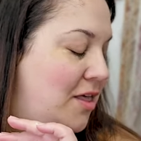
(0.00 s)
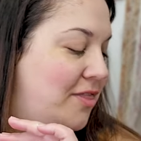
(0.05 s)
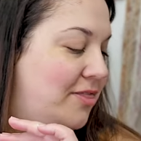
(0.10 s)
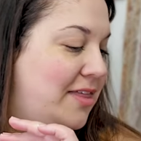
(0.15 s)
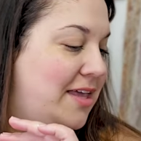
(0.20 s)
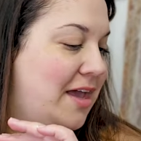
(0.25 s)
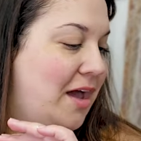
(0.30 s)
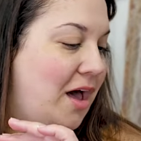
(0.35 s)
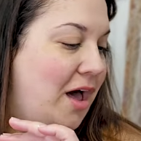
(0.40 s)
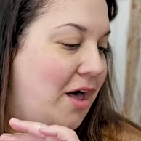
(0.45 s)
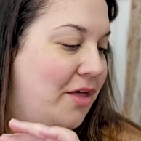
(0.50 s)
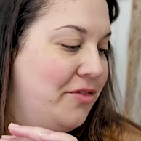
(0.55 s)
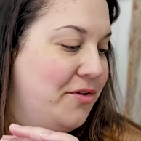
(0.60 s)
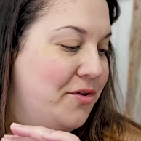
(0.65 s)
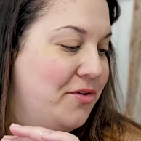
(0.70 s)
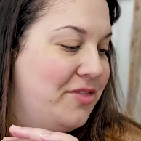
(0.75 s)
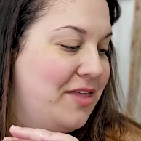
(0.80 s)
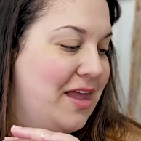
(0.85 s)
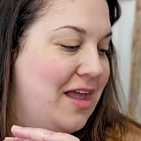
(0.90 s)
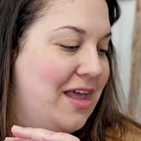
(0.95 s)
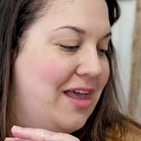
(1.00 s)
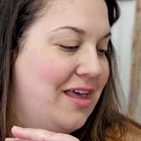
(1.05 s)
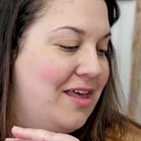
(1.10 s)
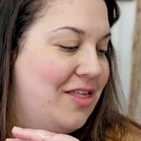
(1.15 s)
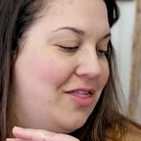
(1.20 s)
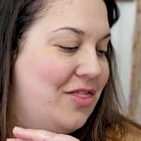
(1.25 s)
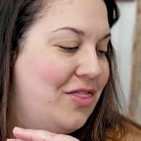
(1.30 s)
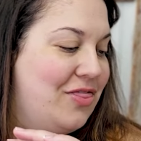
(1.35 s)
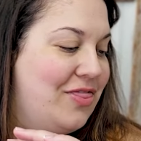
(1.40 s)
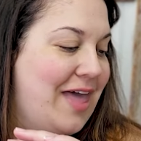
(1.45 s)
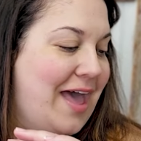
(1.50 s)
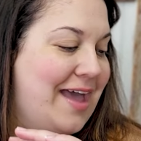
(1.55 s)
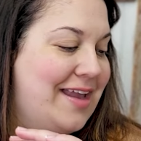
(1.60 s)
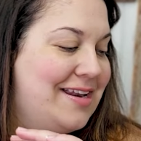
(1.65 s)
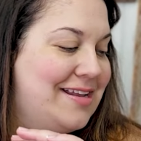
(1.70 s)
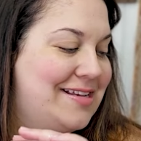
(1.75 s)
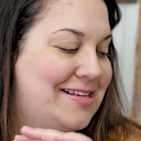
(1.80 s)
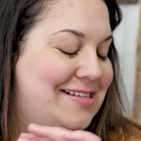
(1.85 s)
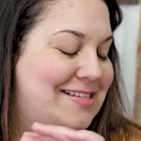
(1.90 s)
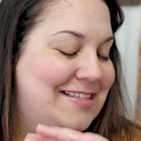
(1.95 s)
The other thing that
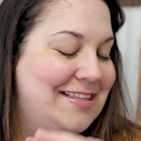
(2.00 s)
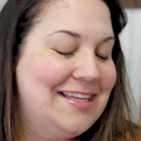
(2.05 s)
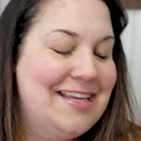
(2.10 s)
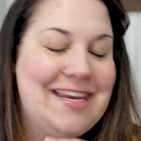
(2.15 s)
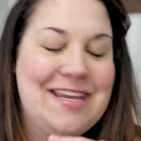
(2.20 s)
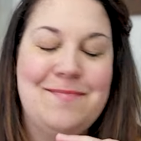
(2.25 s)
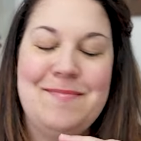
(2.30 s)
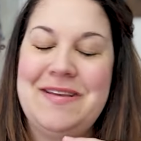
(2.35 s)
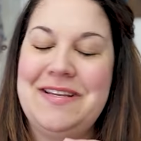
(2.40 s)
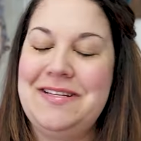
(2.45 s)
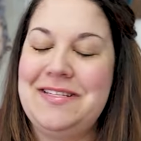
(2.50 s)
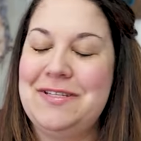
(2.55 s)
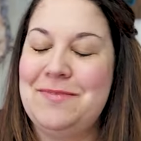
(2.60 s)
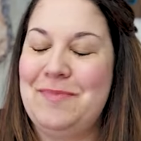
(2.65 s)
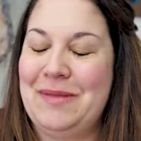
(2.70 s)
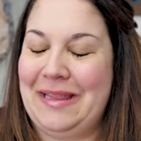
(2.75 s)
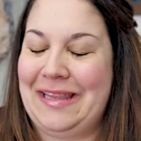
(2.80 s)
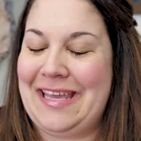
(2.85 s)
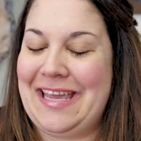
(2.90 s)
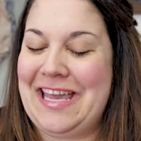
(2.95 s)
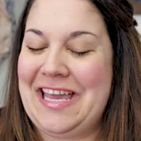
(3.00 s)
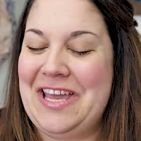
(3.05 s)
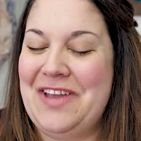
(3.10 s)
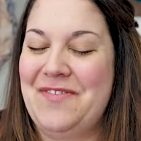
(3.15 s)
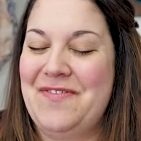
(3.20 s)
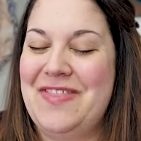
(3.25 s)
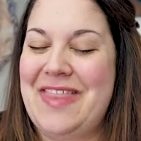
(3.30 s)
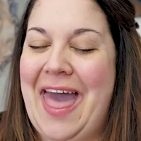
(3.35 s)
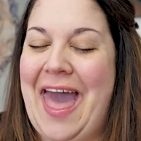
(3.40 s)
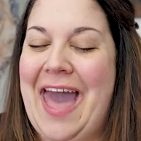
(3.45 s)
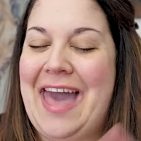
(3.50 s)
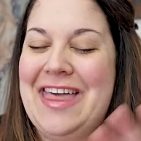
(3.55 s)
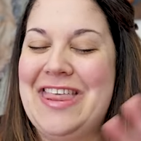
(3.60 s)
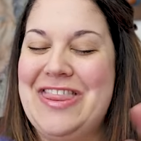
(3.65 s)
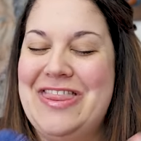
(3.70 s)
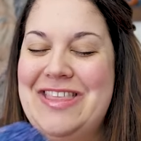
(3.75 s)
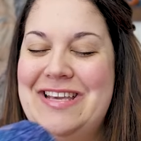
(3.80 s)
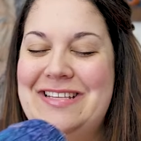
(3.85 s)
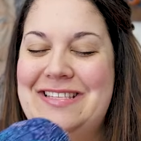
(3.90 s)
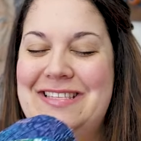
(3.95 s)
is leading me to believe that
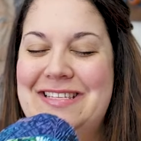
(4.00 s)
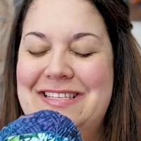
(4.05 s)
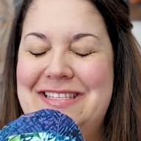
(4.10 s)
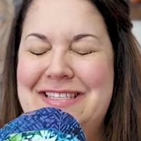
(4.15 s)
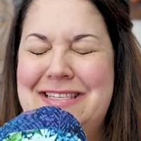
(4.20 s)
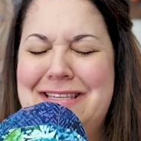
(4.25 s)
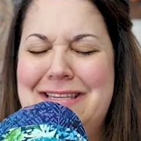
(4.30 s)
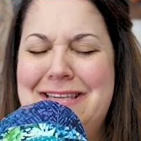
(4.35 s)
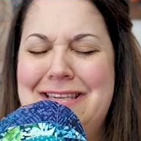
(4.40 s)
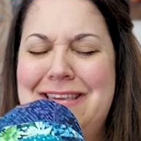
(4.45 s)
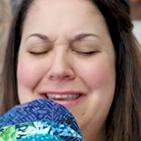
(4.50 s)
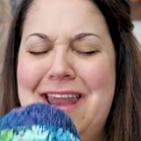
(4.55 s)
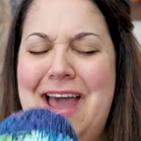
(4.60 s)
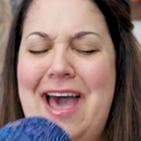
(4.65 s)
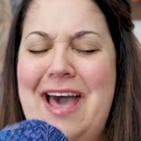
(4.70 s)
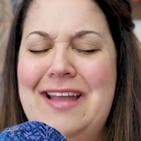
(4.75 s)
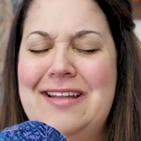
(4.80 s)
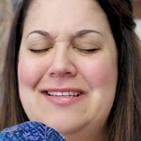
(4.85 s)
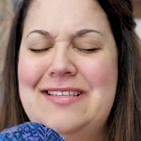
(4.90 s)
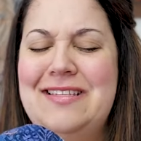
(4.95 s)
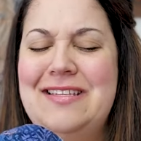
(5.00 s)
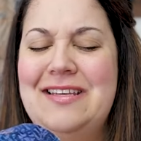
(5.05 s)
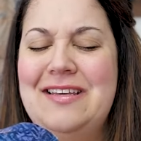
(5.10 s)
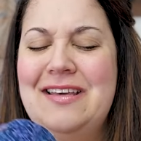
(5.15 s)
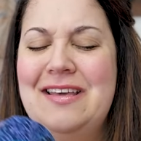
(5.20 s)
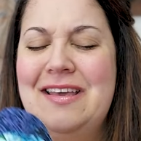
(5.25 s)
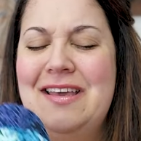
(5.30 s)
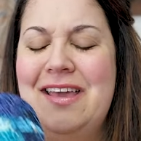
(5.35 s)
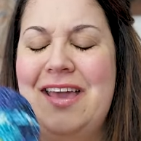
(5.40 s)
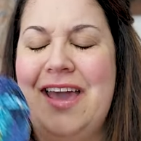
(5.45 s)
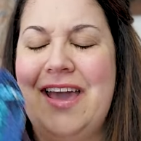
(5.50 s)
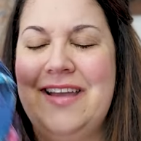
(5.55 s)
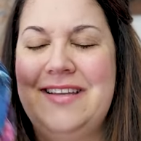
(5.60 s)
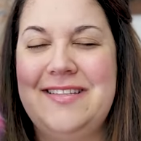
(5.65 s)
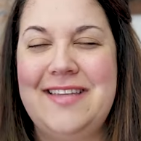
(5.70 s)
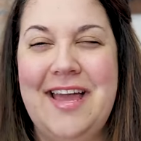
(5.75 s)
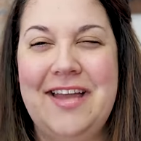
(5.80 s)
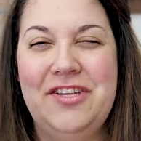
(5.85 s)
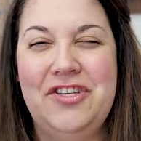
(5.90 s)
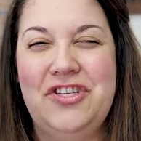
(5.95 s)
this is not a
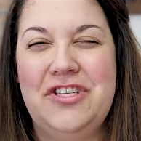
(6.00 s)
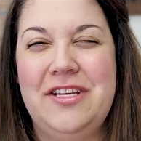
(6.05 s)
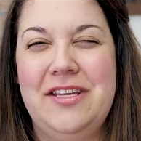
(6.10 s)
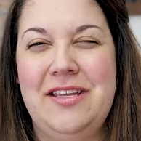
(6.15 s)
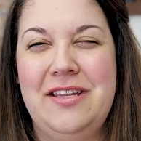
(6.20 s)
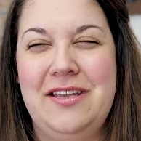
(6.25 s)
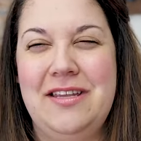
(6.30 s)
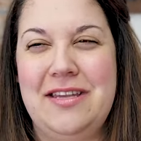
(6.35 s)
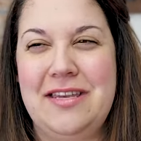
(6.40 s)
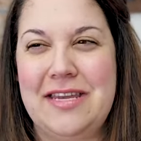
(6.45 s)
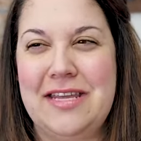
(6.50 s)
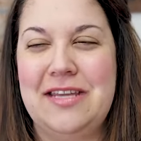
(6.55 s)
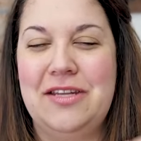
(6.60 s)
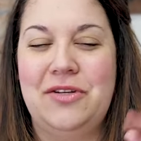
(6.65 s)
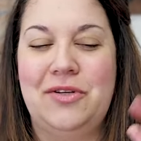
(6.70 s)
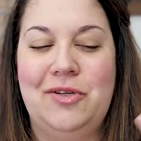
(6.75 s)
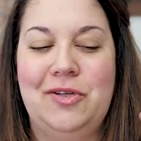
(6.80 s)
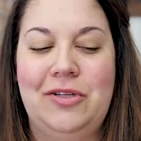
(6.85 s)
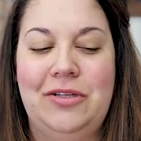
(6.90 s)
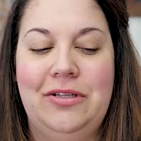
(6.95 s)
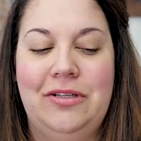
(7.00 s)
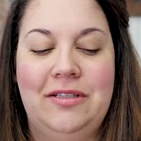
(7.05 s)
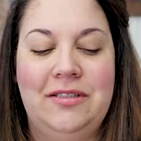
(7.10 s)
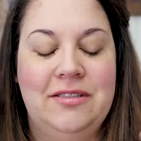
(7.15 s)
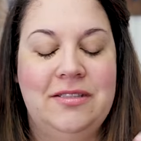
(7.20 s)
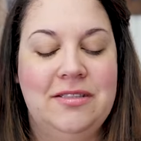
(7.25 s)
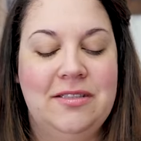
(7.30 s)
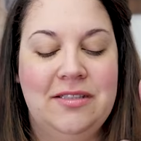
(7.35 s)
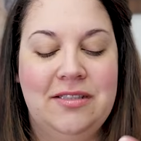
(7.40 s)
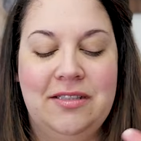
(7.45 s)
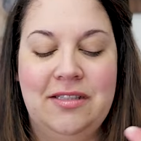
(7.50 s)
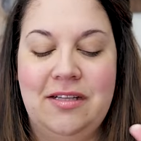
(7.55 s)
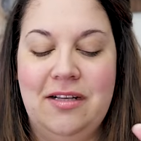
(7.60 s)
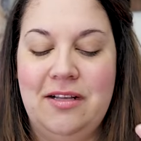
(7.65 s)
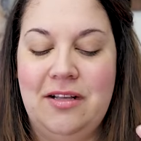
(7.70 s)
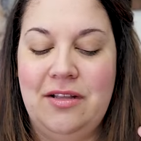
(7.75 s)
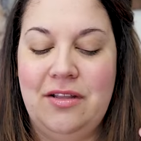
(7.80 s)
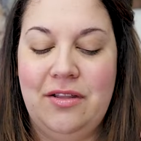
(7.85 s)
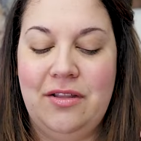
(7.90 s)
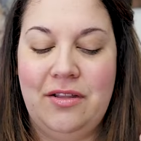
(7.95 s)
tension needle
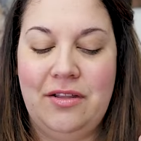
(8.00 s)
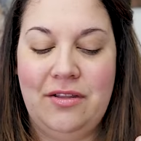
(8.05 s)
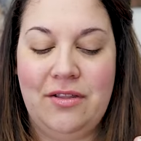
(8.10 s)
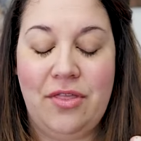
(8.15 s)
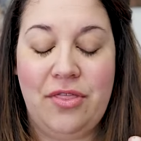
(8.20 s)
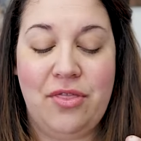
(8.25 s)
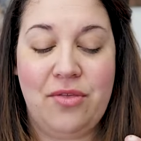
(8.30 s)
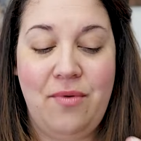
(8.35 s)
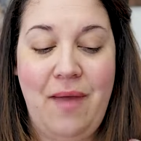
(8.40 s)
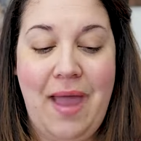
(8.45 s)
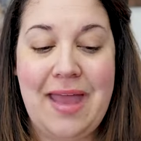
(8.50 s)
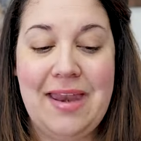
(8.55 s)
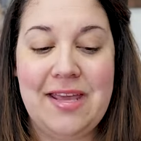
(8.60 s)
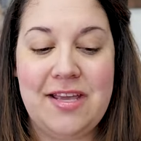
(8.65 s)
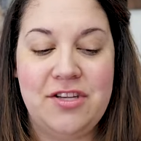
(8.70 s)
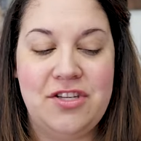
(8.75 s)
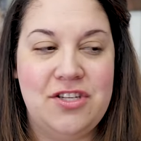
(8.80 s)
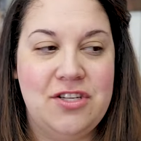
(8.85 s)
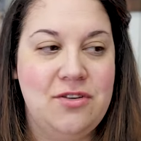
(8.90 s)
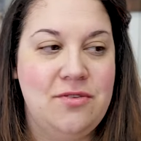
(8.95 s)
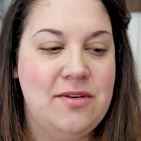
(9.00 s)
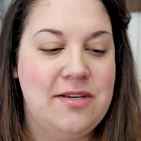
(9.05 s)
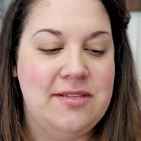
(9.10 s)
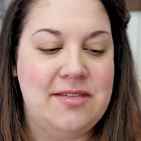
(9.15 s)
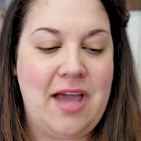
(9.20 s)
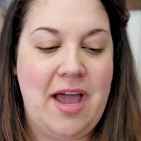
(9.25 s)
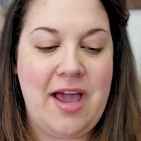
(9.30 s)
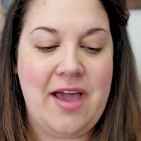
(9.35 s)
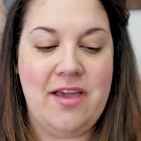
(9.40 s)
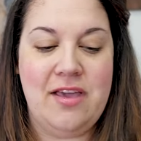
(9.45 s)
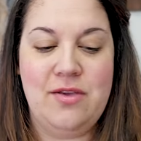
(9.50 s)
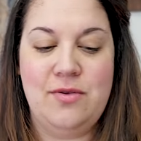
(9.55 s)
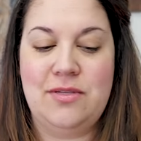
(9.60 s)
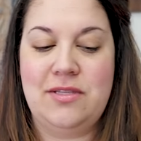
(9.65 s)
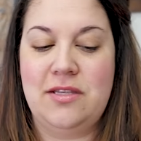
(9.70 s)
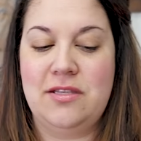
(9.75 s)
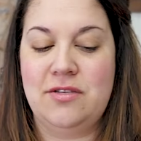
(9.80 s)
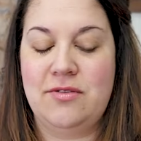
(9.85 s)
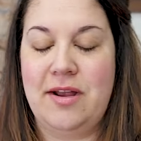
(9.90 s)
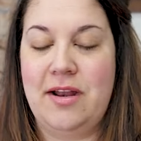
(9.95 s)
thread issue is I use
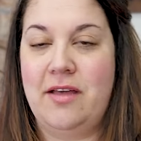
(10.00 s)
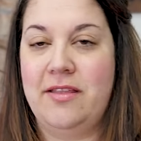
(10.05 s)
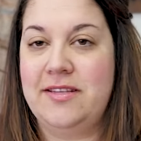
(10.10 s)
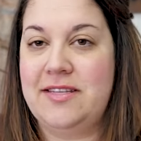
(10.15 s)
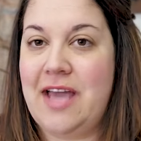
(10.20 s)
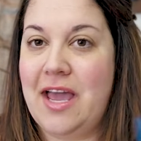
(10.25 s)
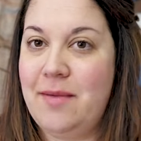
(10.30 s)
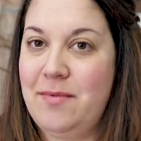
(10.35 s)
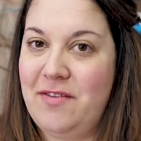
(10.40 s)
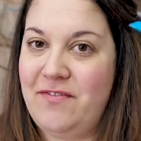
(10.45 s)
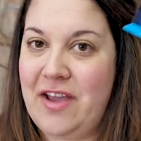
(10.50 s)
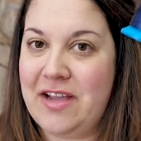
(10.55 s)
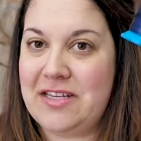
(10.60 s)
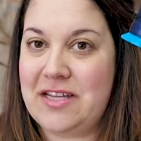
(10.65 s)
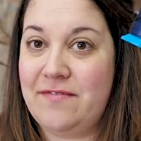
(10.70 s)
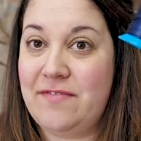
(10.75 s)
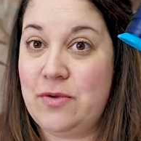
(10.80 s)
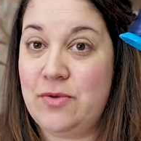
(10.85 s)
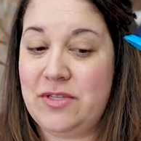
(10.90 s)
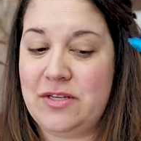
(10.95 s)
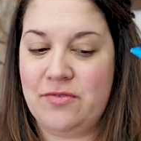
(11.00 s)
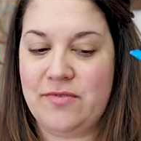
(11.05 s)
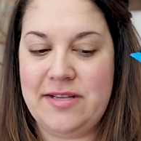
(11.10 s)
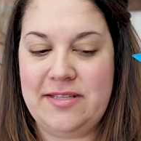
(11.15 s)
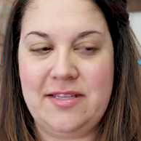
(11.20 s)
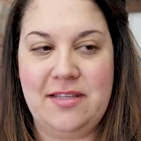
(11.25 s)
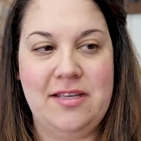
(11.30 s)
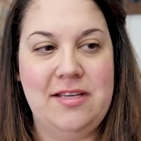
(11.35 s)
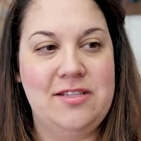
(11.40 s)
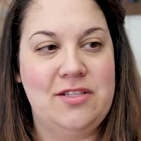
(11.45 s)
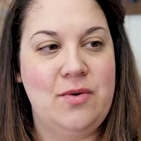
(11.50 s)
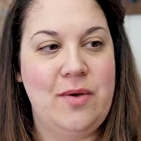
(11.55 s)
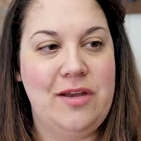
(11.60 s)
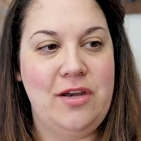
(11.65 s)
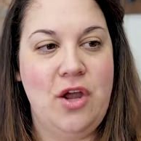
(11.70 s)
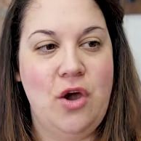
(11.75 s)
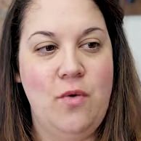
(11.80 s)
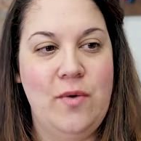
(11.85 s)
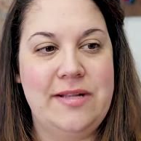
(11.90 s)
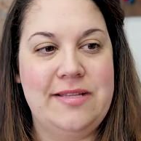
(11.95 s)
the thread all the time. In fact, I've used it recently, so I
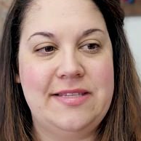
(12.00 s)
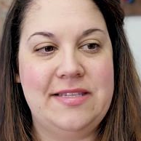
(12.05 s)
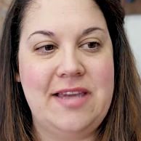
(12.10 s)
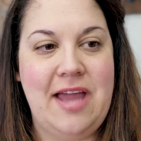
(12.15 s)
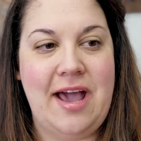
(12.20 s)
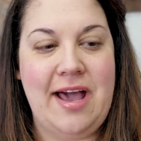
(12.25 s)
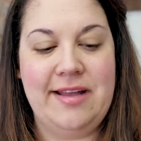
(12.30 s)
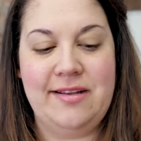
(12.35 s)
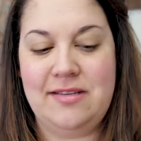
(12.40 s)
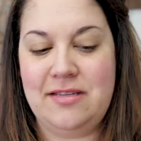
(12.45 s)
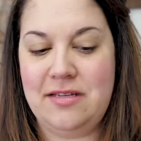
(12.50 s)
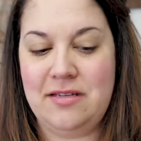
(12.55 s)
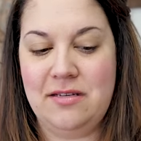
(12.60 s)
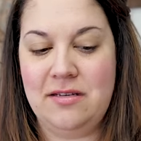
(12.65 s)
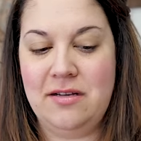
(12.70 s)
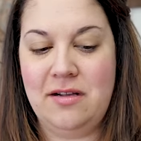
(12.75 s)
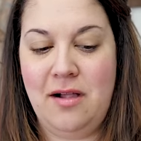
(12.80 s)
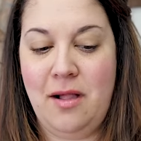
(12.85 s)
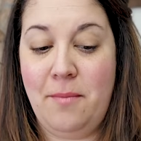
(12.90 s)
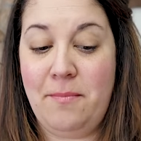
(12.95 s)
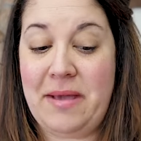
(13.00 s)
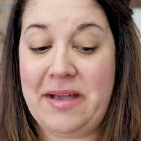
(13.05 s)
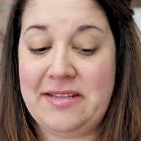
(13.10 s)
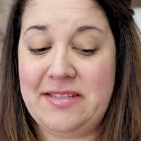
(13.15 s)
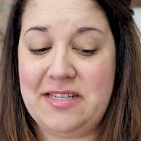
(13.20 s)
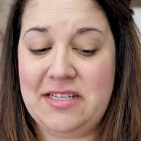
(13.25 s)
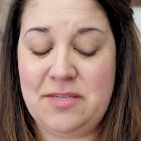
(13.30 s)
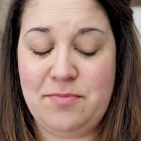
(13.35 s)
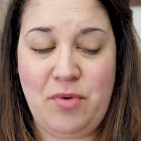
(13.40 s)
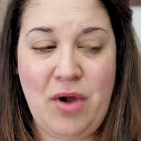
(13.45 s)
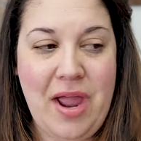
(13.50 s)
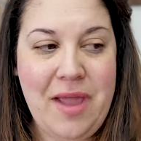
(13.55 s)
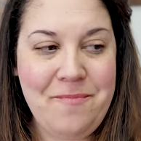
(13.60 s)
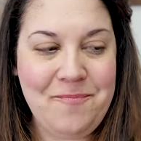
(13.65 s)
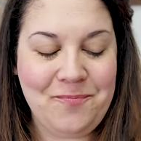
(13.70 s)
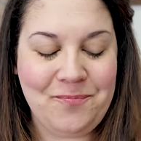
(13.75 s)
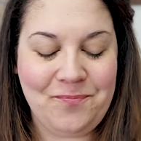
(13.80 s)
know it's not past its prime.